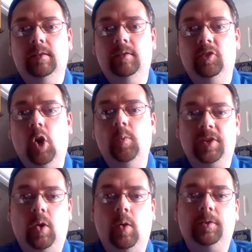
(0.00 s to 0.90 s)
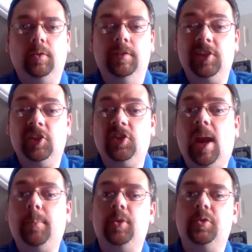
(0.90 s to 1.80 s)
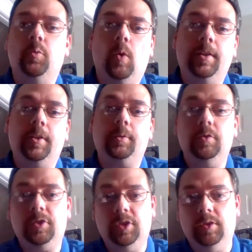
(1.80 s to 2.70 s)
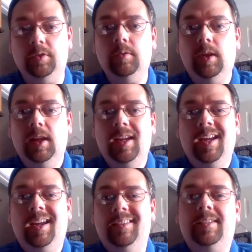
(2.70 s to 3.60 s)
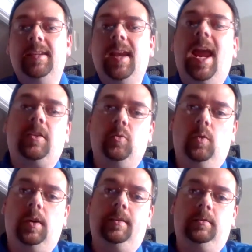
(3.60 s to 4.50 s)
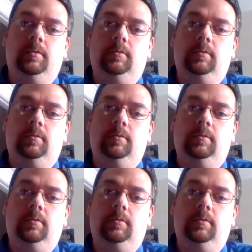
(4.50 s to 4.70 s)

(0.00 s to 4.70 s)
Job is going through, and this is chapters 1 through 2, and this is Act 1.